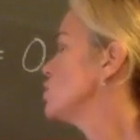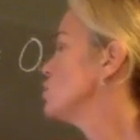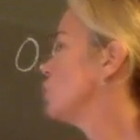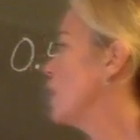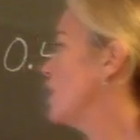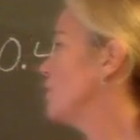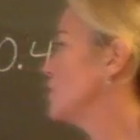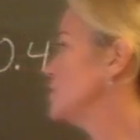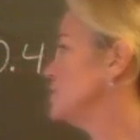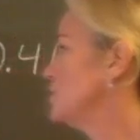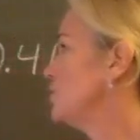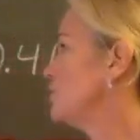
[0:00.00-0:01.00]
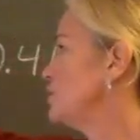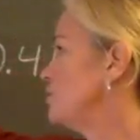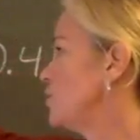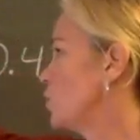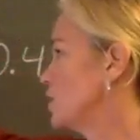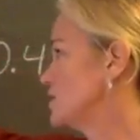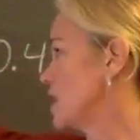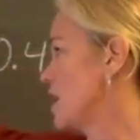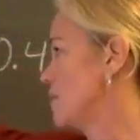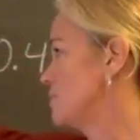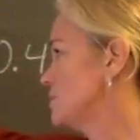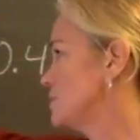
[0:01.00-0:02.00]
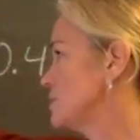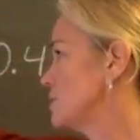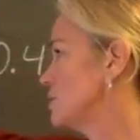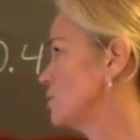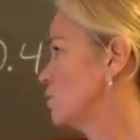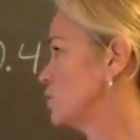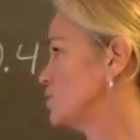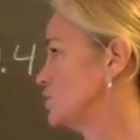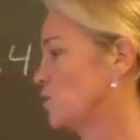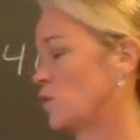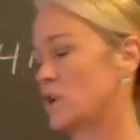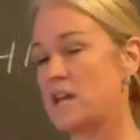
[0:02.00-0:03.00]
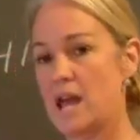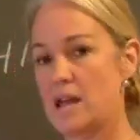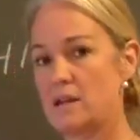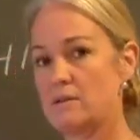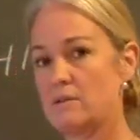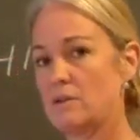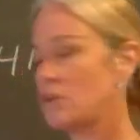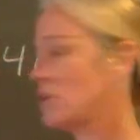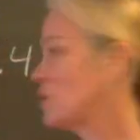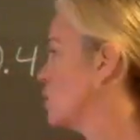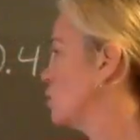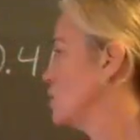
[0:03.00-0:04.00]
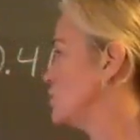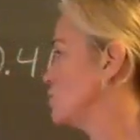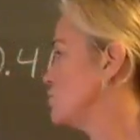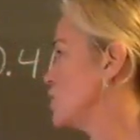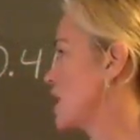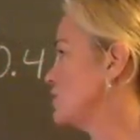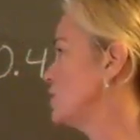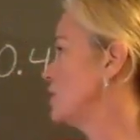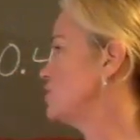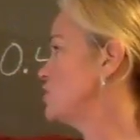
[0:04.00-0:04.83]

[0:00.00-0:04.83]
12 goes into 54 times, which is 48. When you subtract, you get